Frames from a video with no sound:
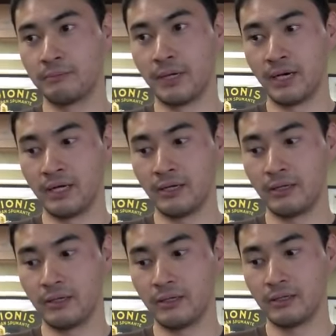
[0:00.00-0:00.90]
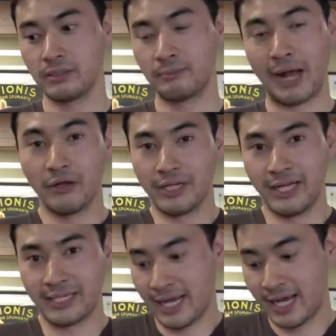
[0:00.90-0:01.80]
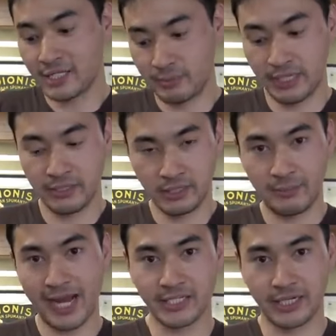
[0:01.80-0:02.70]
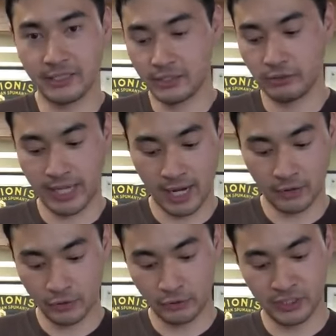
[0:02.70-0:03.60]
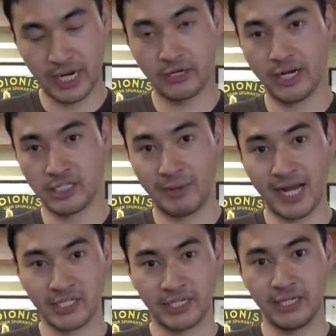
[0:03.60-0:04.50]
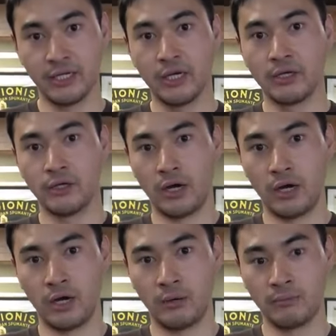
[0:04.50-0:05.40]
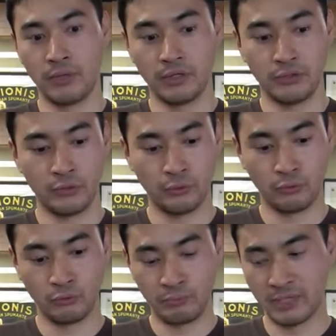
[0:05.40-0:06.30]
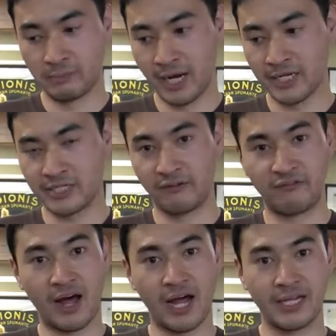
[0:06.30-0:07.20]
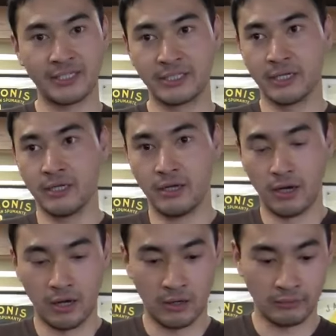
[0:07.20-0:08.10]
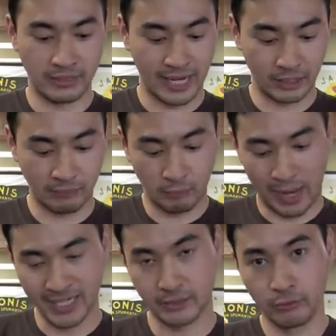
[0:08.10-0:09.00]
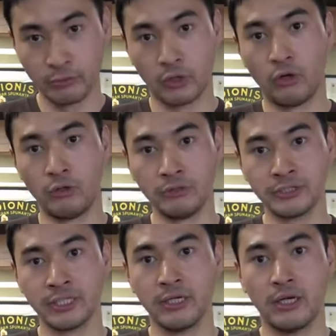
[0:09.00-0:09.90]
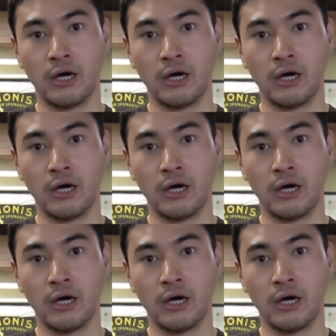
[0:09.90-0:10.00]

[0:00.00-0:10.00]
But the bottleneck has been the basket. So now you standardize the basket. You minimize the fines that pass through the holes.